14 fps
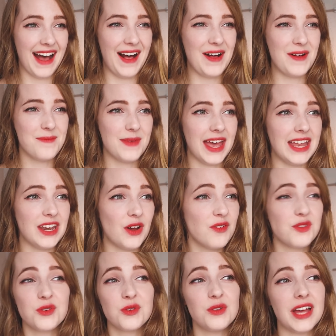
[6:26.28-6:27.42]
And
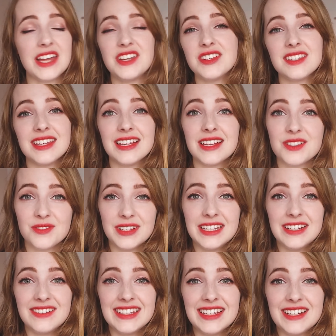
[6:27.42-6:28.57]
overall, I just think it's
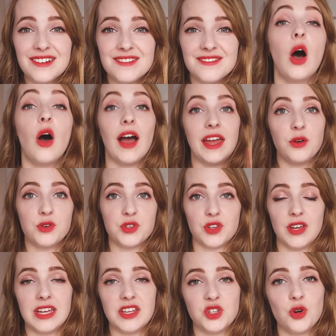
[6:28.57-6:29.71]
really, really cool. Oh, and also
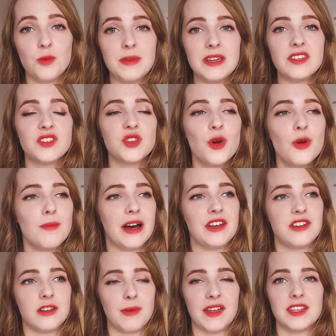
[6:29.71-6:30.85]
it taught me so
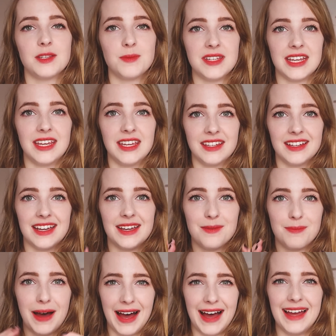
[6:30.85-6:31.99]
much about this particular
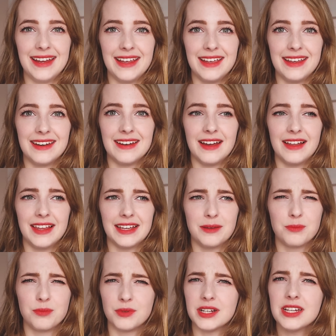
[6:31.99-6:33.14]
part in
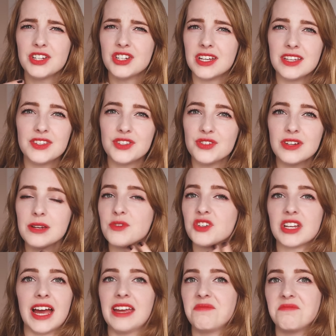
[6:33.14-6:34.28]
like British history, which
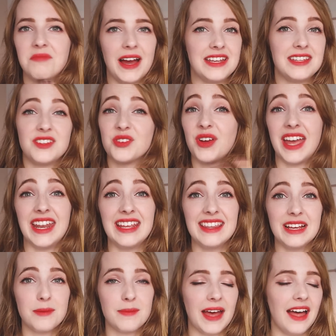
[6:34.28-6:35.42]
I didn't know
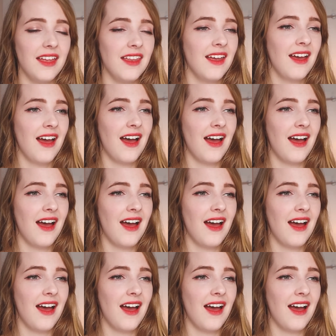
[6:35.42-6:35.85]
anything about.